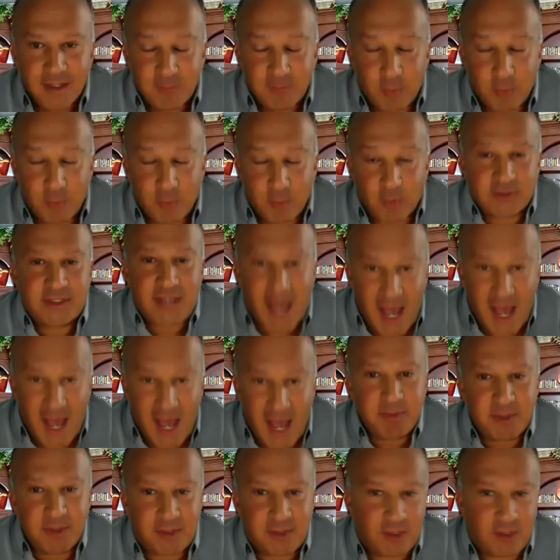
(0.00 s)
Well, what's
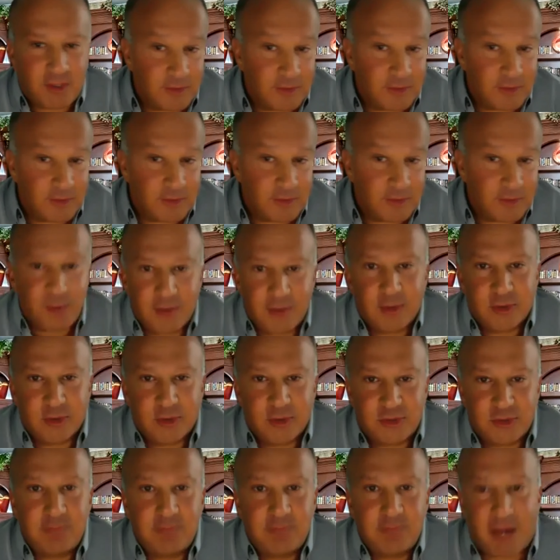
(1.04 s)
comical, not really
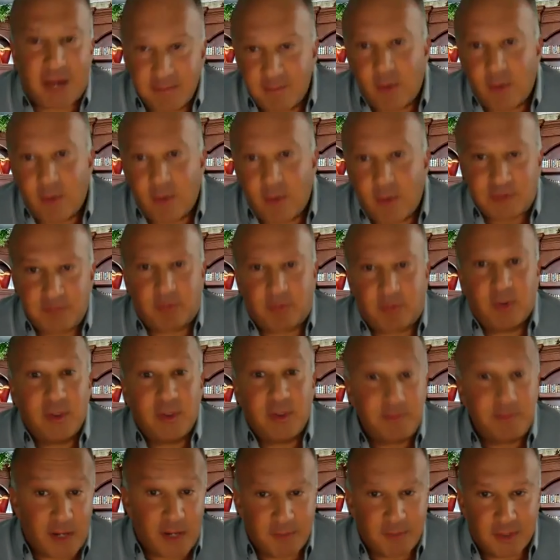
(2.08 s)
understood by most people
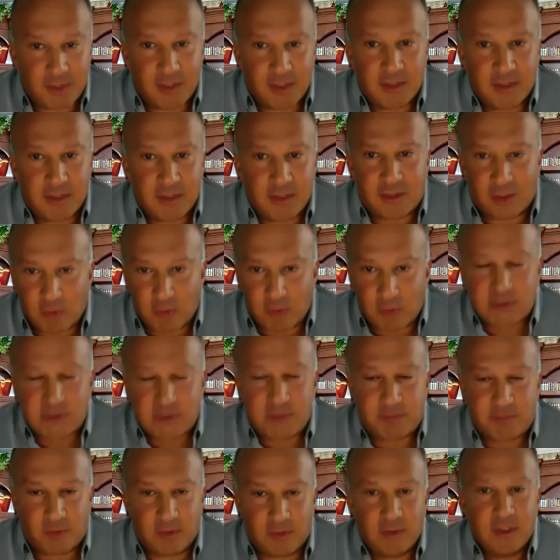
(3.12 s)
in Primerica or most
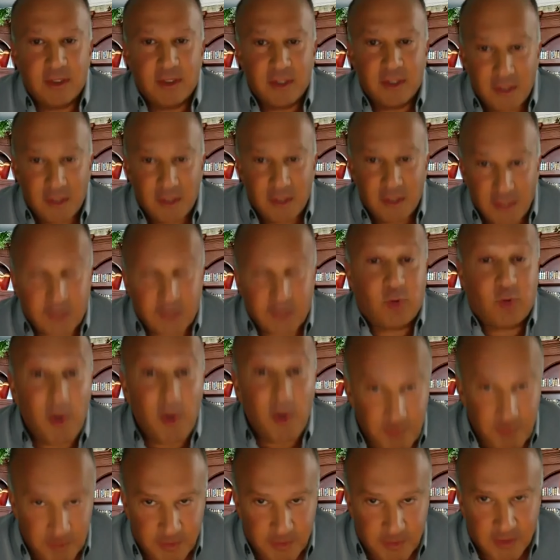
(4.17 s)
people in
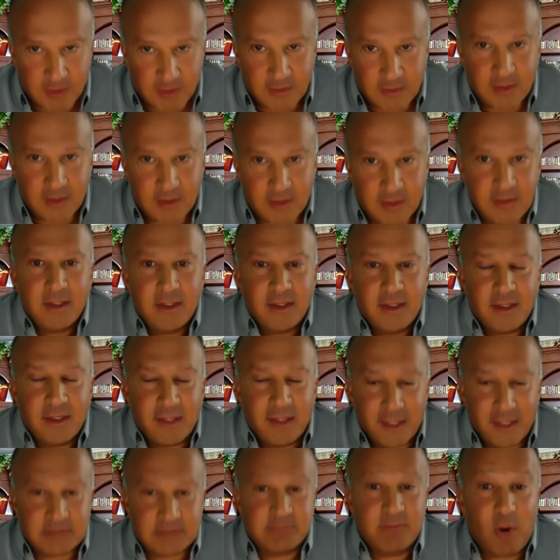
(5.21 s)
corporate America,
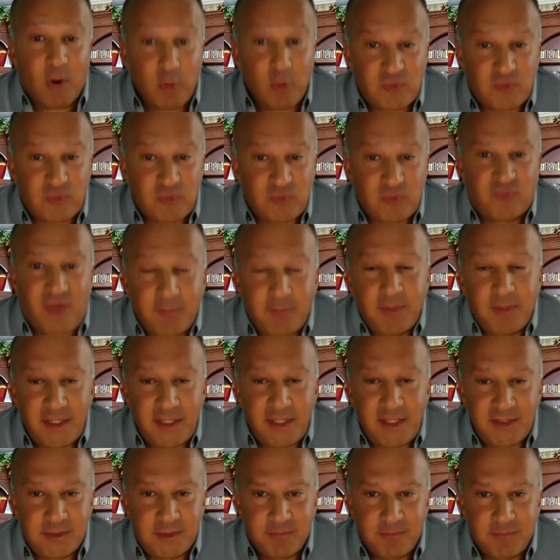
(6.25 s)
is most
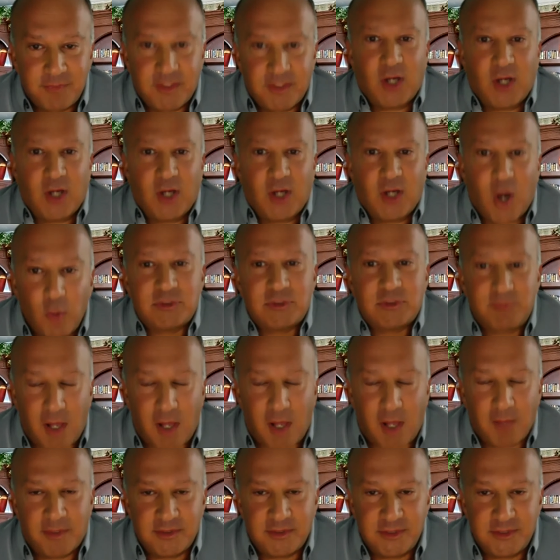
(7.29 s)
families that own
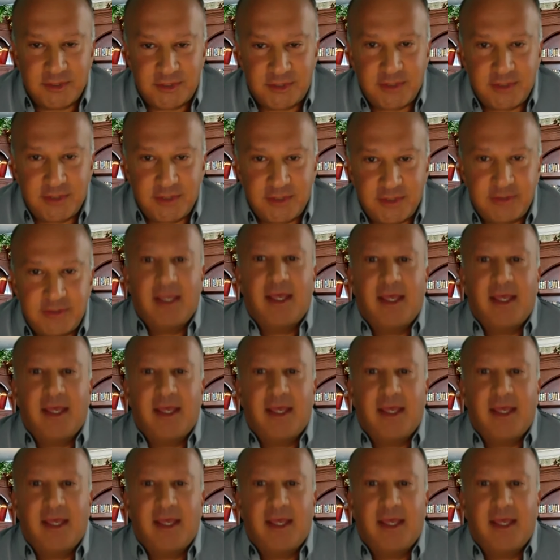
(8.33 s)
small businesses